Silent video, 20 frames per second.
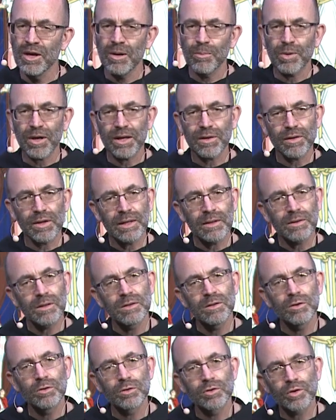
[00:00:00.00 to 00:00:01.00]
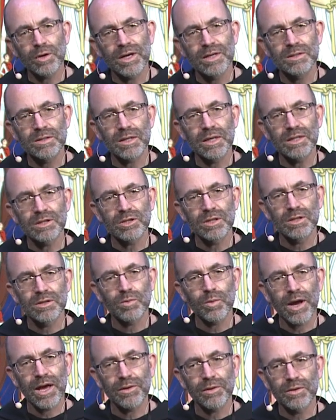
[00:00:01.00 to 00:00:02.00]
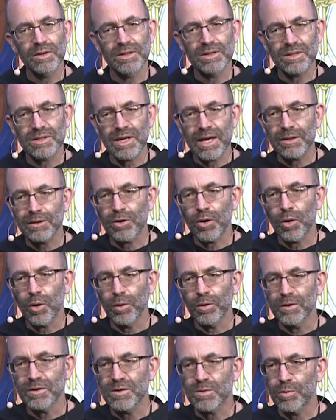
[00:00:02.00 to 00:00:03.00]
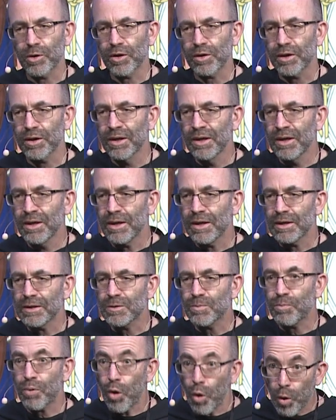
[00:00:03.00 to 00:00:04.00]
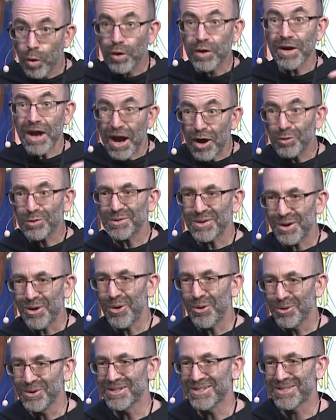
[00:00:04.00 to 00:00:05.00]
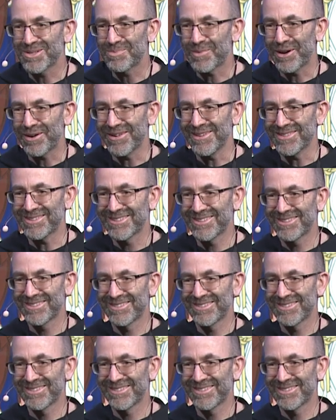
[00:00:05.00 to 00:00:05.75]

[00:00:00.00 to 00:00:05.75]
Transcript: But I think the new translation is, rather than sent the Holy Spirit, is poured out the Holy Spirit.